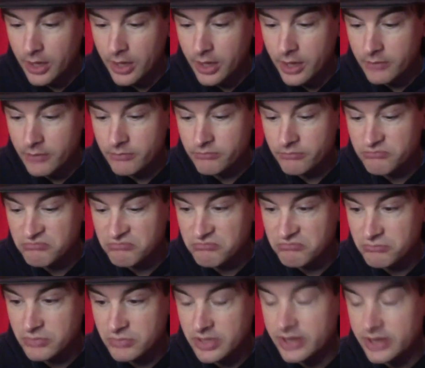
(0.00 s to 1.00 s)
And
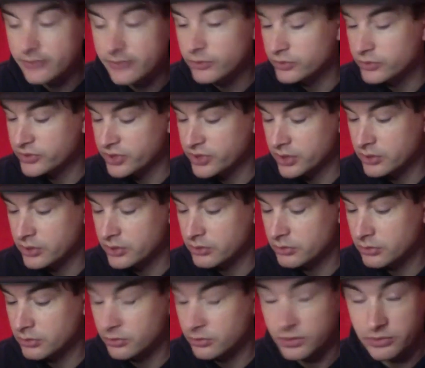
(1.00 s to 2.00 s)
they've also,
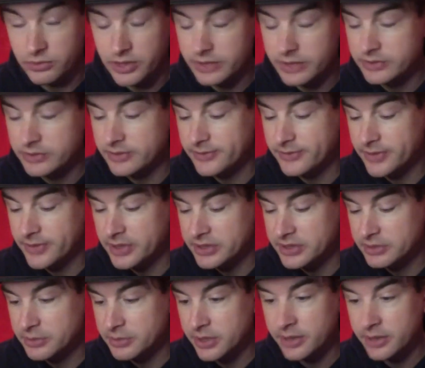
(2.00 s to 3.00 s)
which we'll get into the
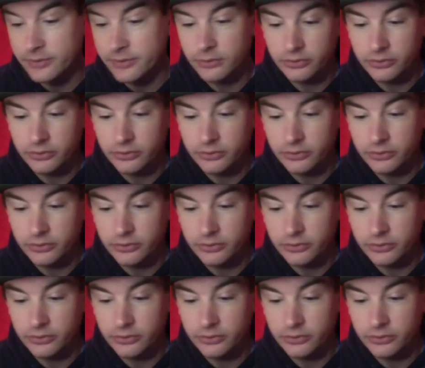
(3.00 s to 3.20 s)
features in a minute,